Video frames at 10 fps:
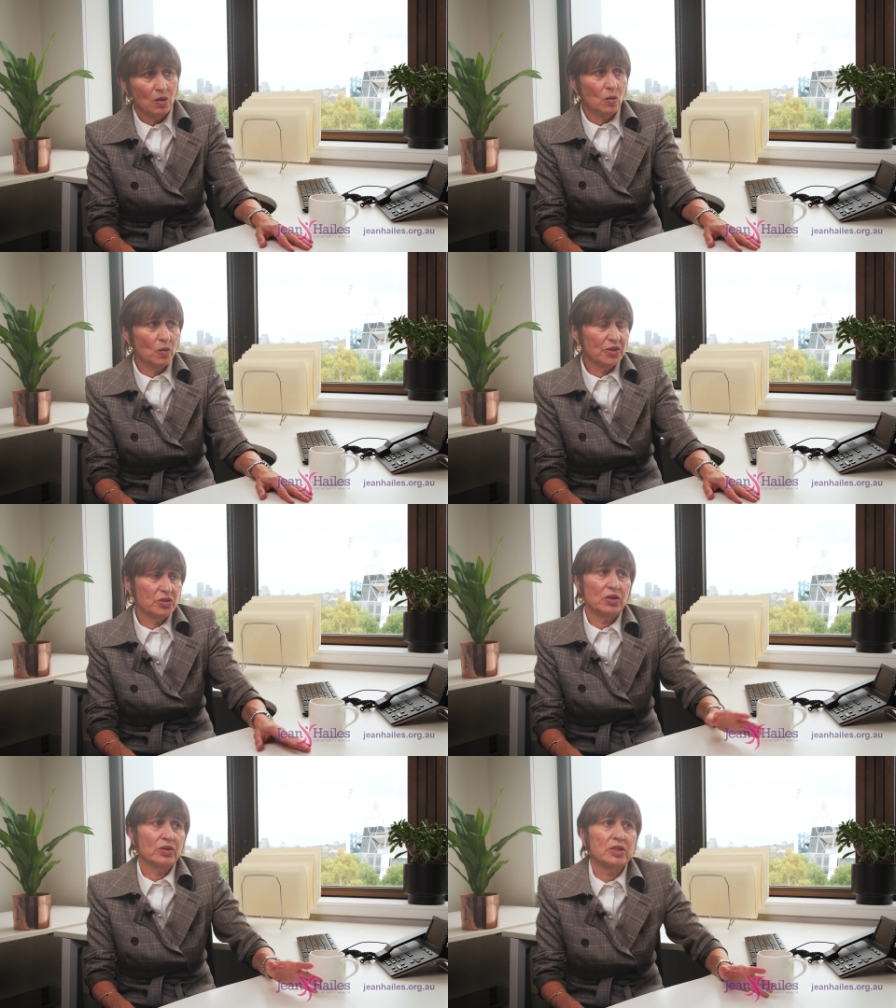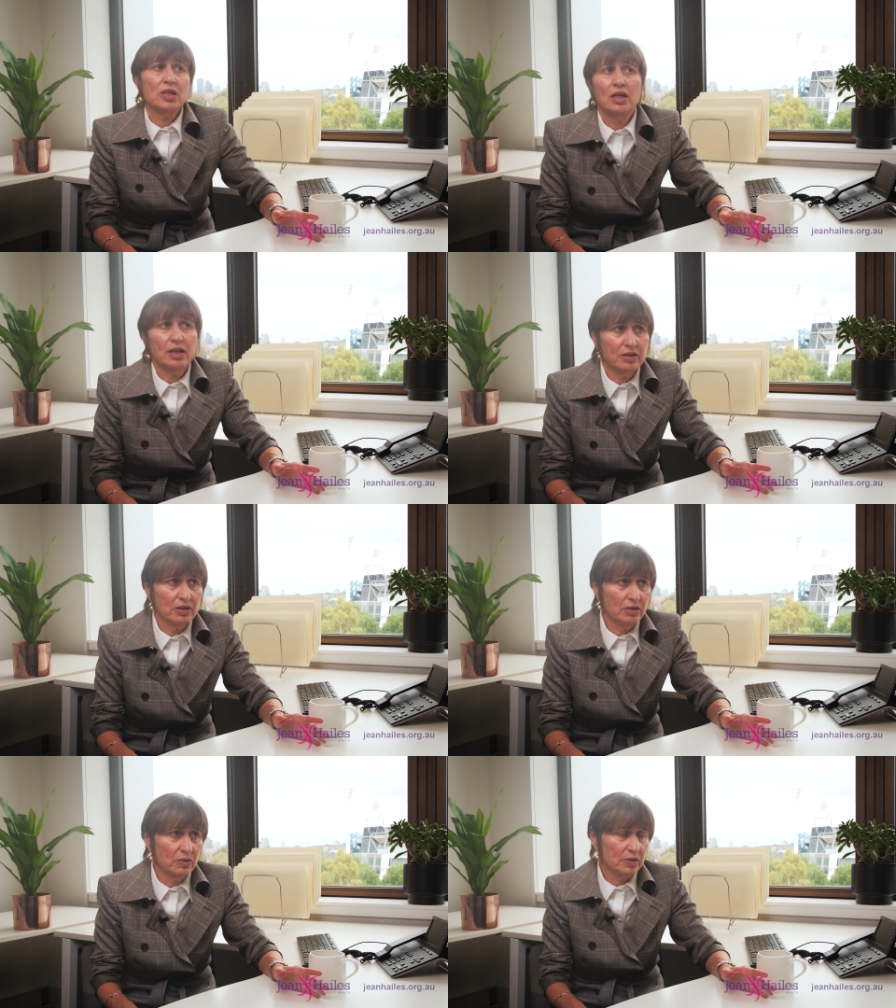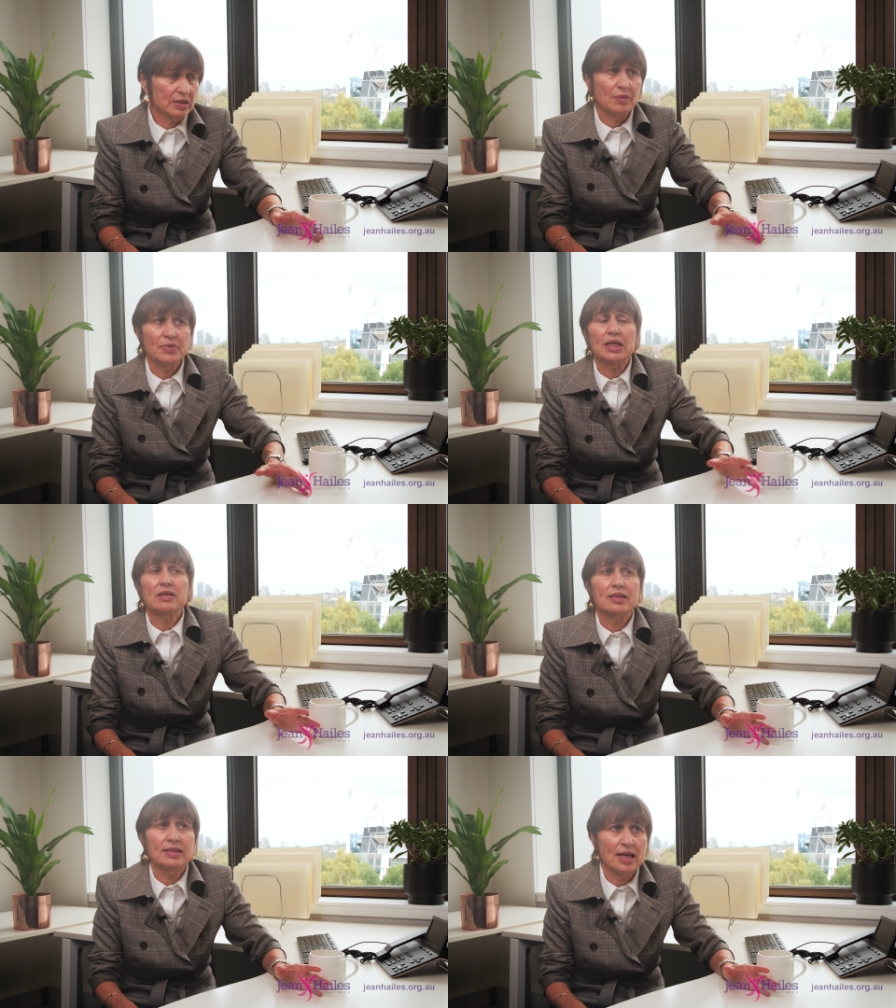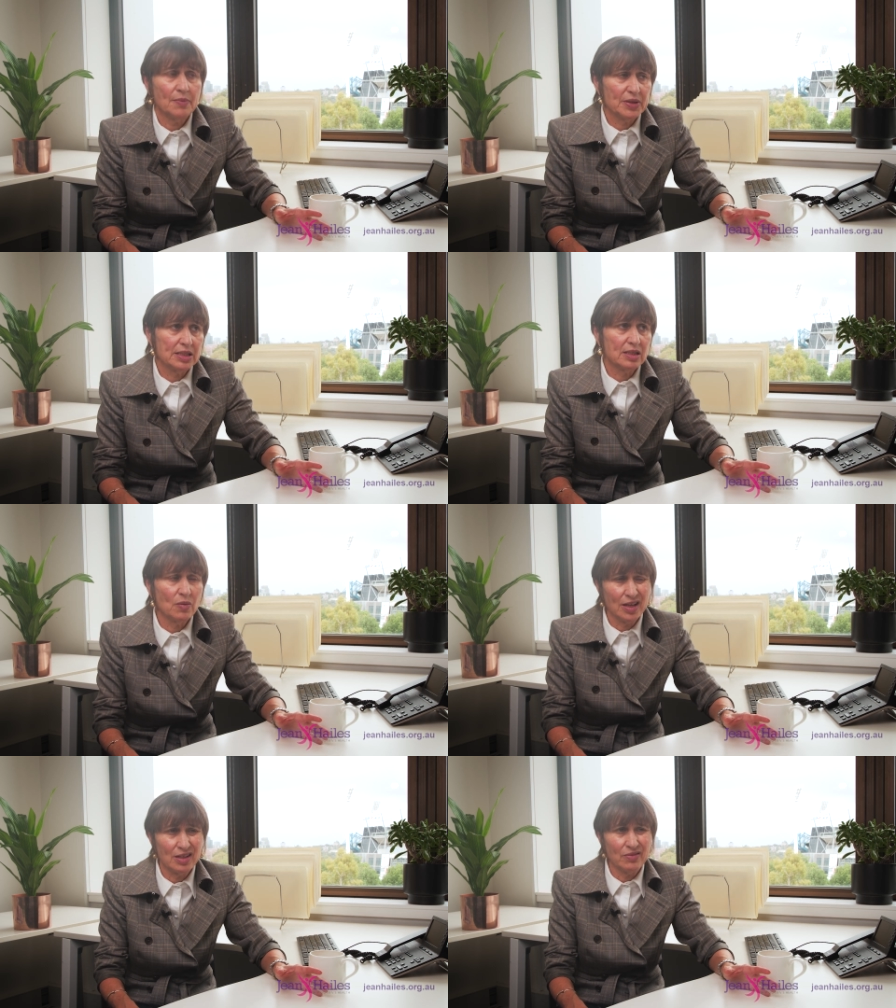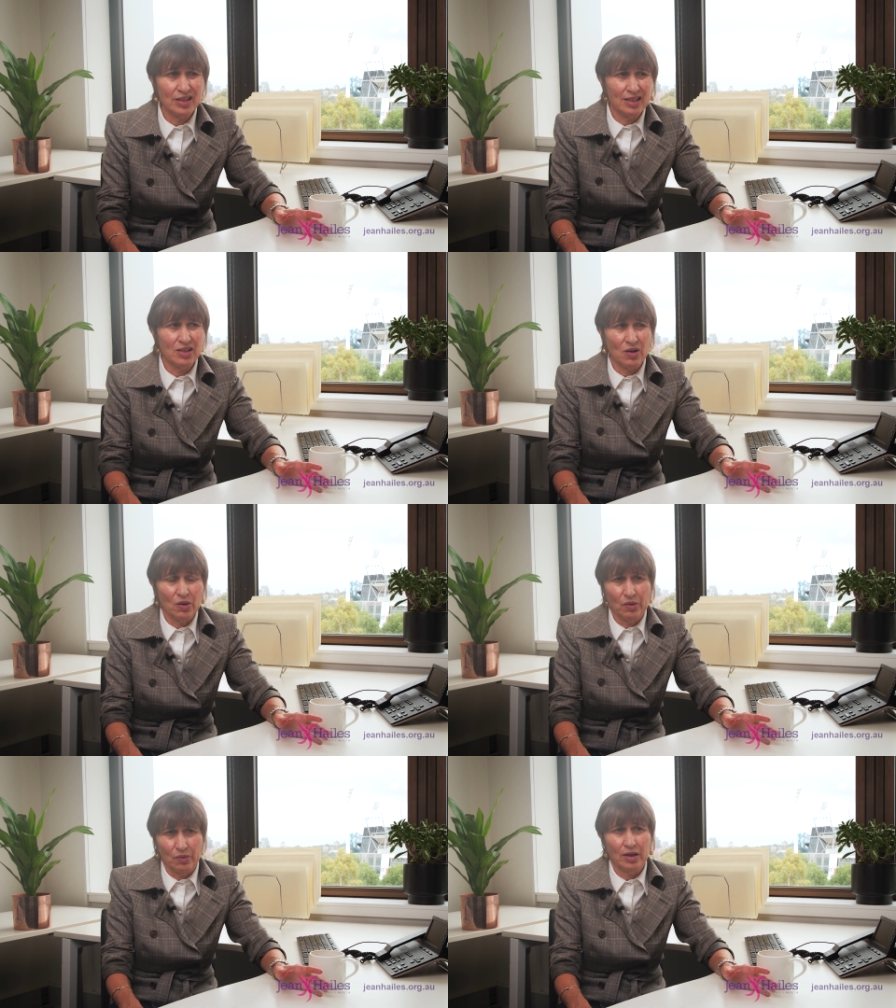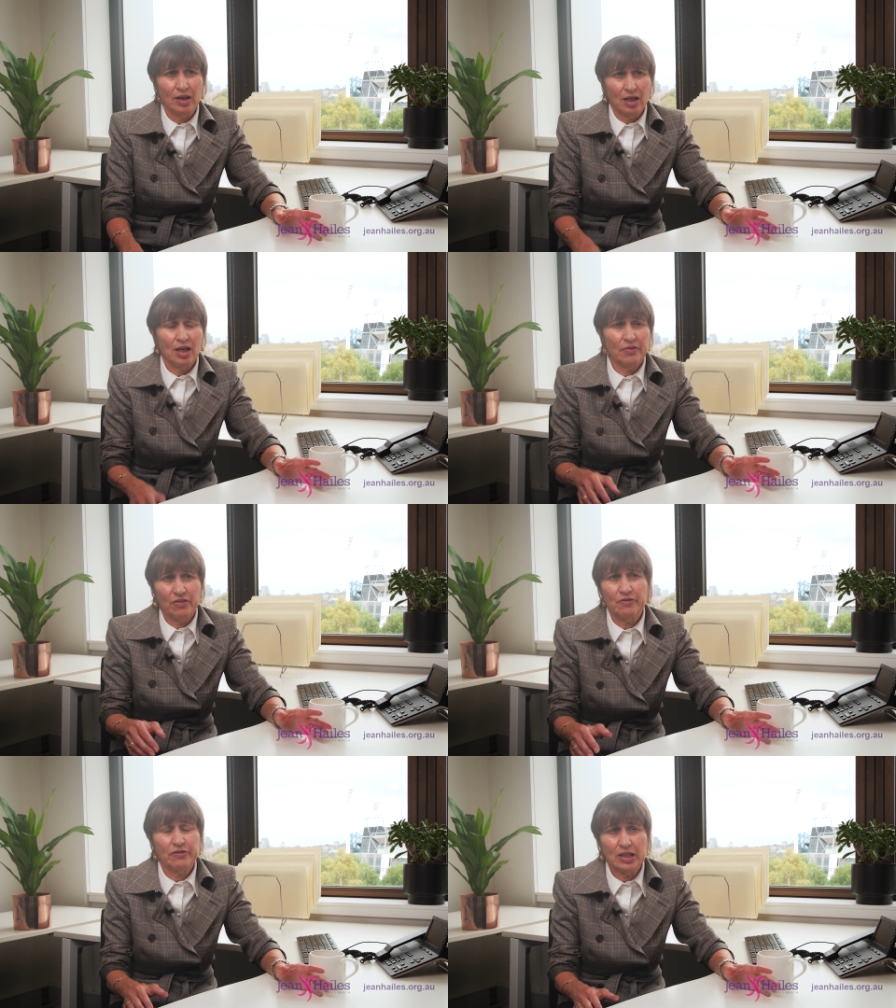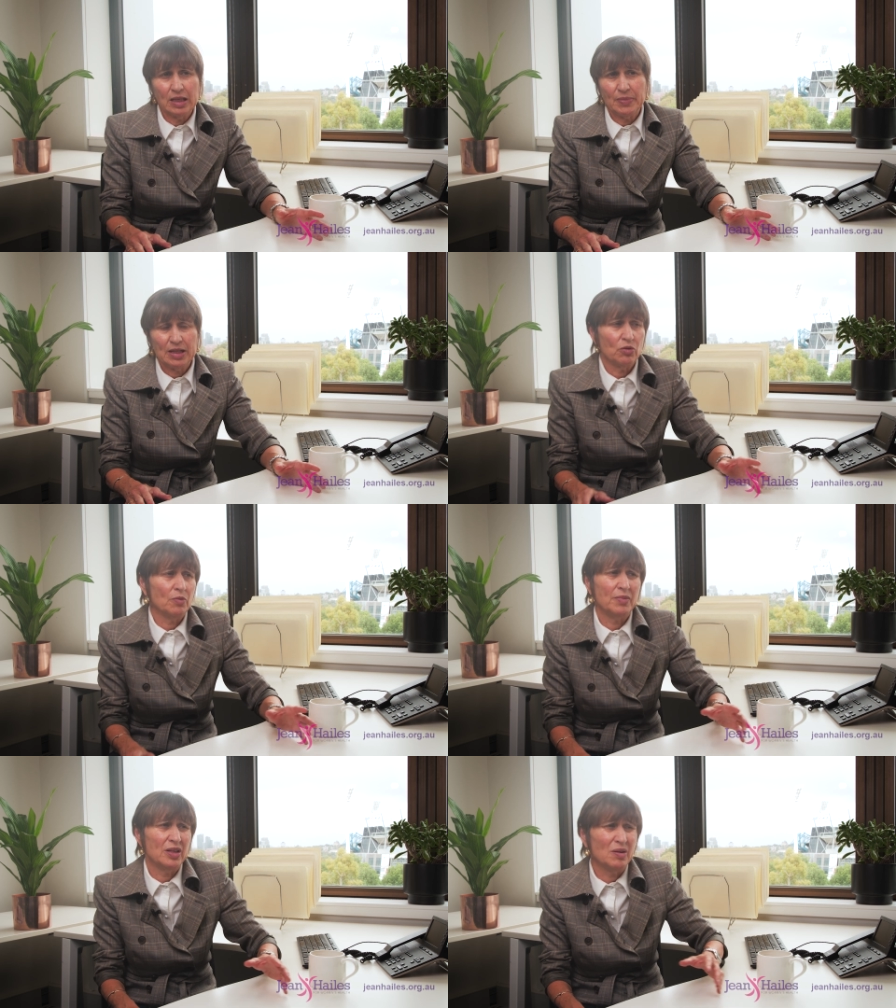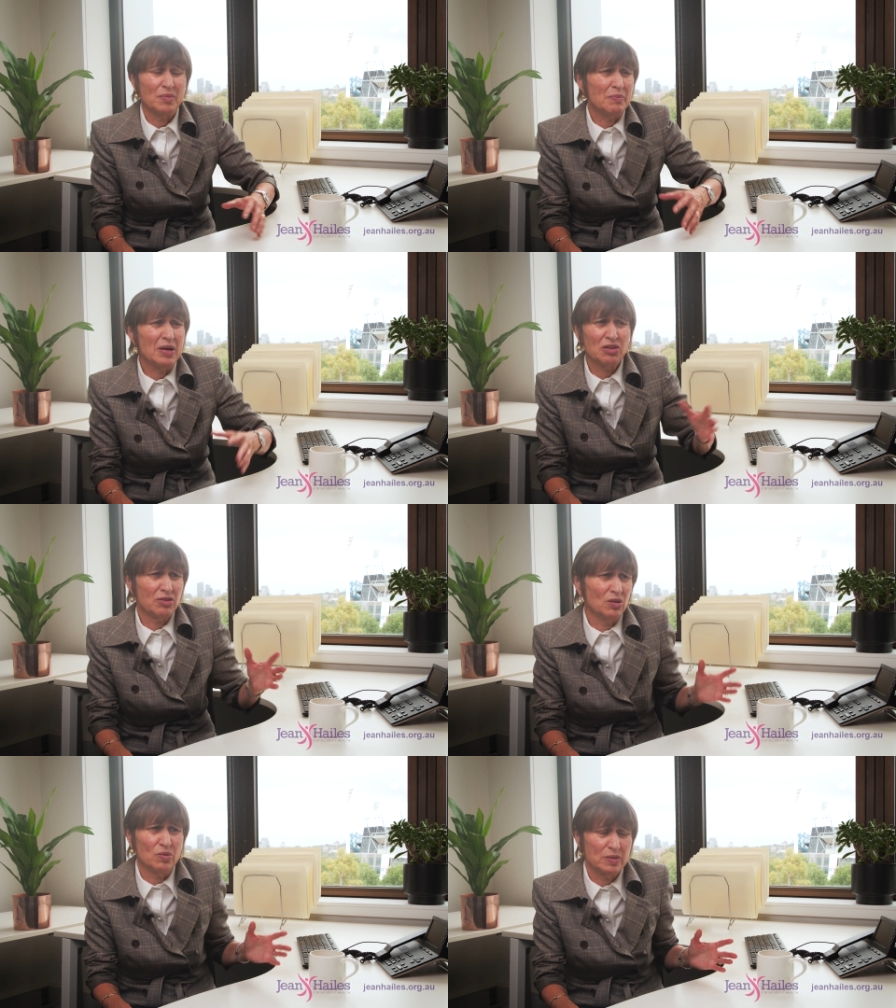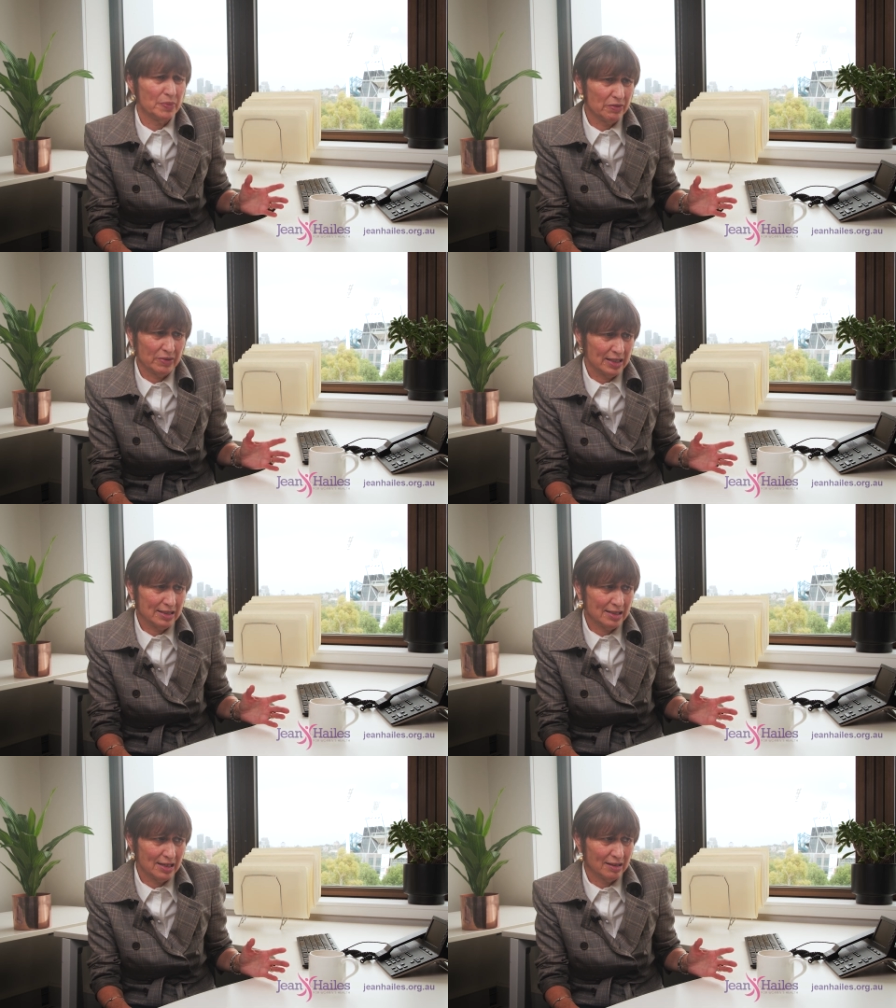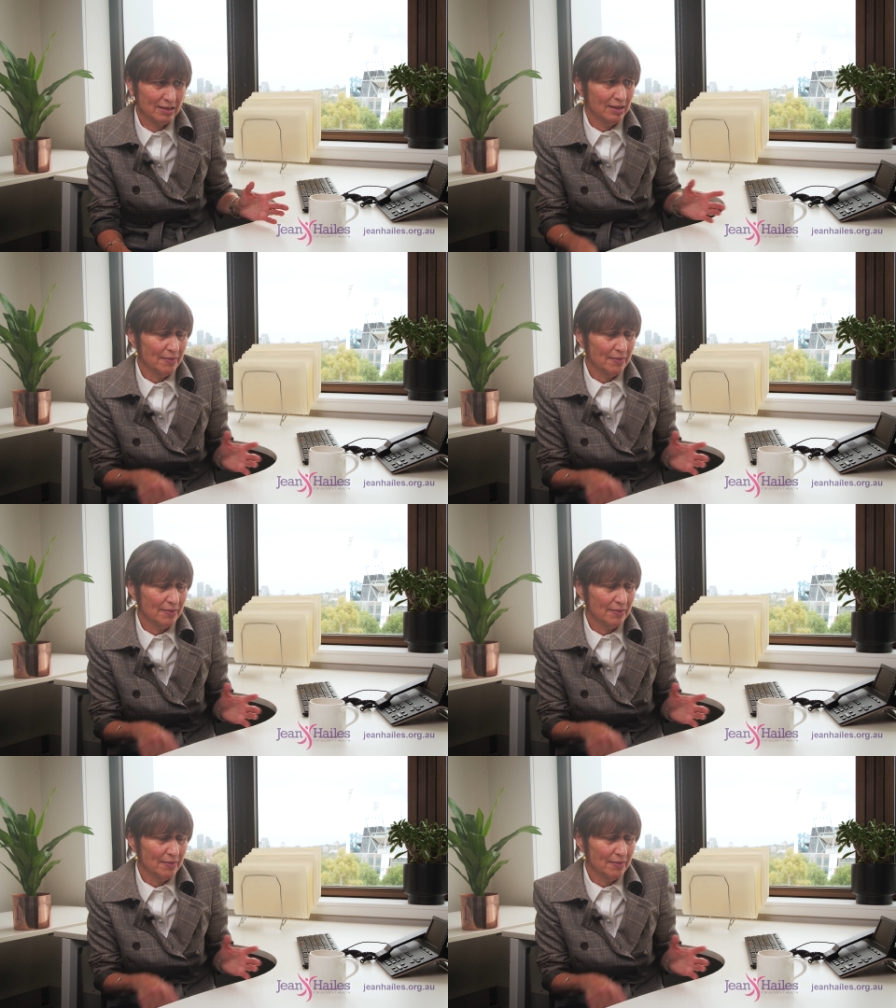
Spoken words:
or the dog died, or something else has happened, so I don't really know if I'm feeling better, or, you know, my mother-in-law's been really sick.